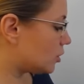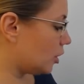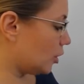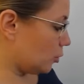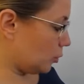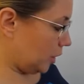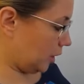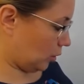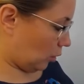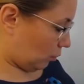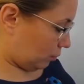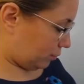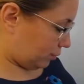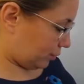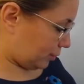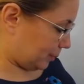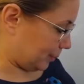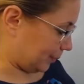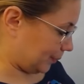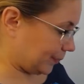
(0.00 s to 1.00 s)
going
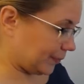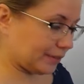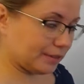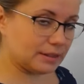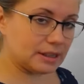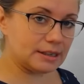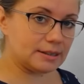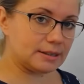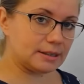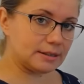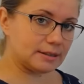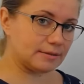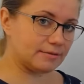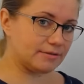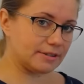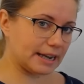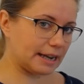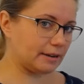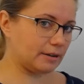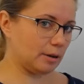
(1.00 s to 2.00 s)
off. This is a
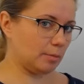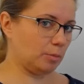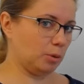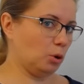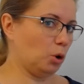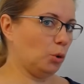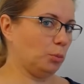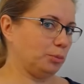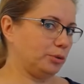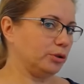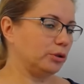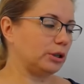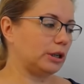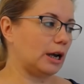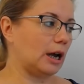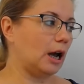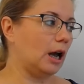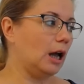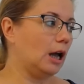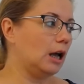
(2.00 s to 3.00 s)
very popular